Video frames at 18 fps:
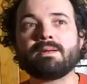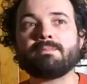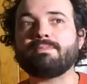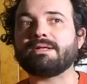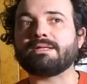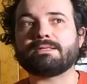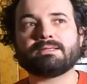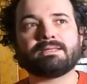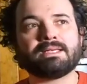bit,
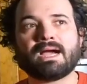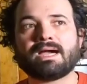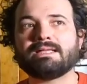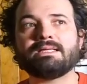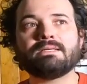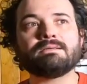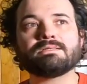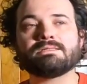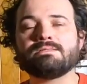but the
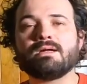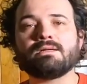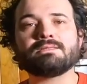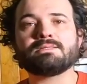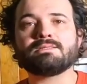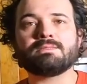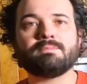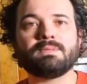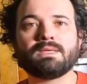idea is
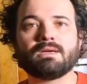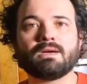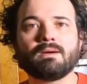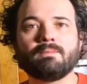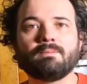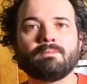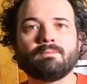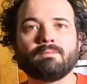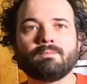not to
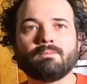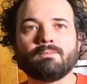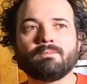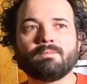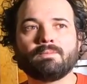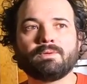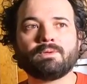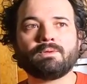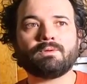become
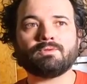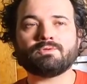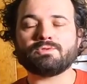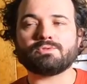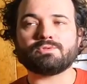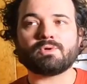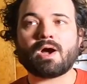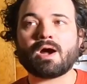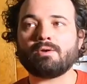you know,
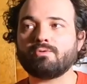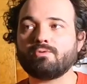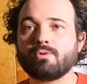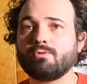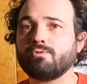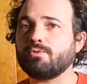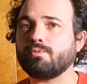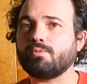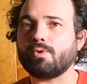to, to
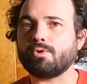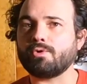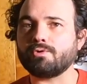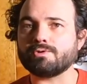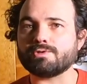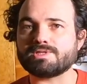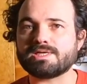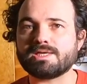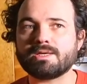outgrow the
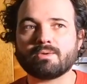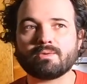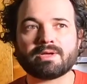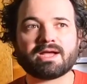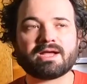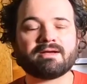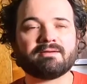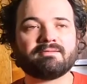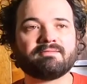walls. Here
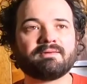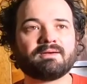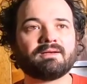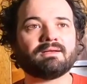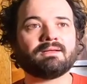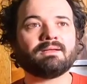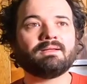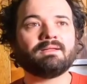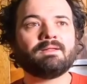we have
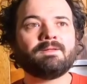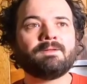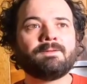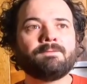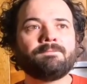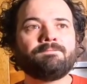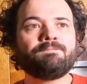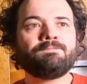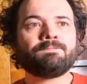uh,
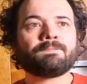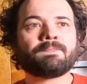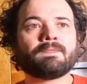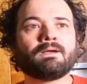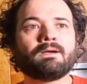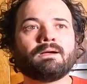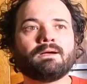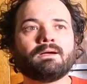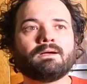
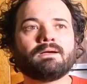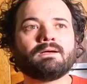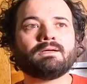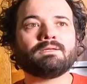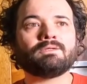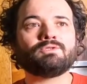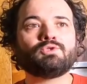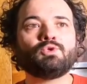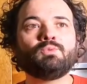
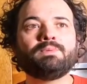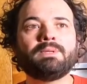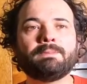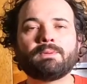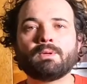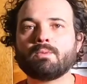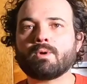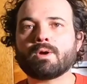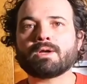uh, two
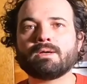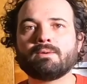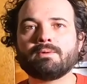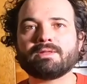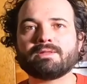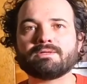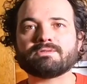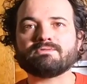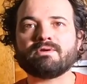people working
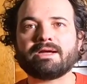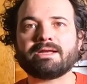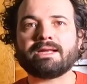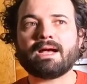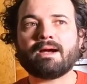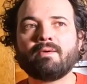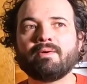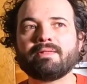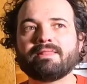with us right
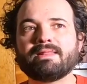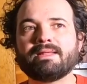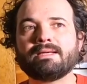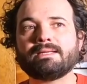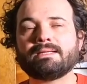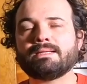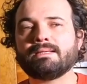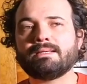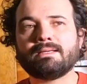now. I
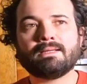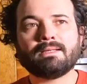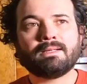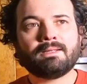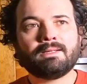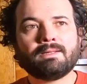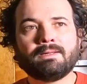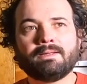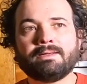think
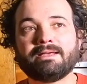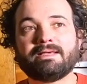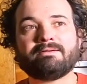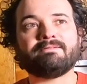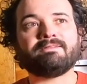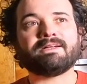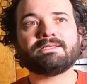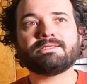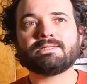
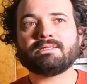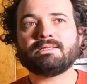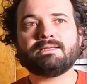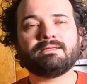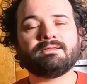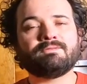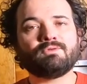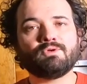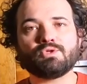
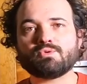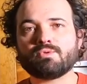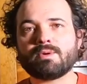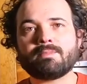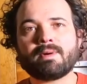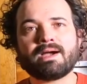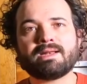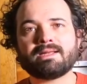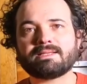eventually in the future
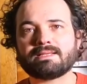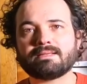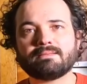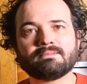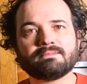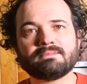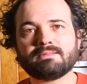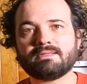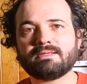we might
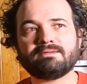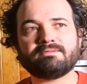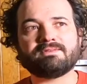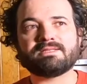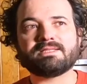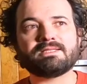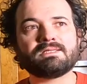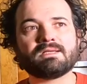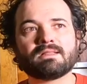uh,
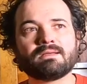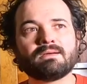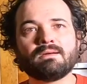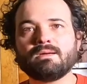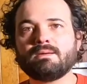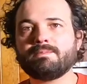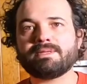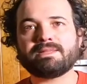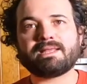envisage a
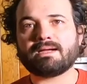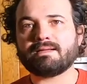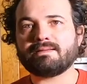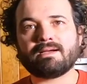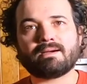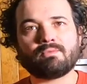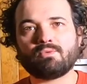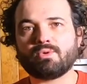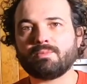third, but
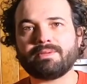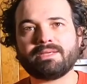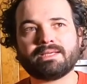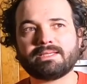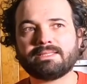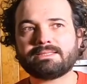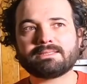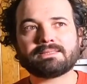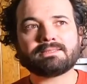that, that would
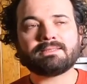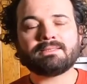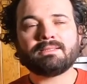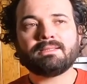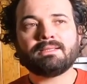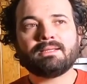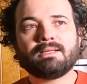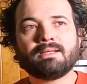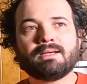be it.
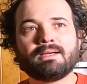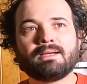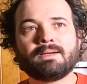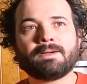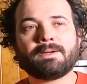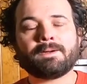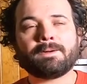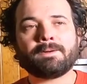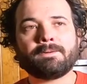
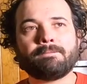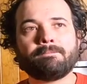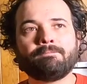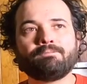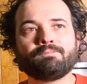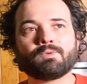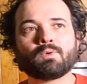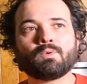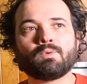
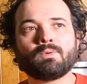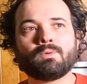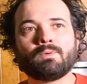Um,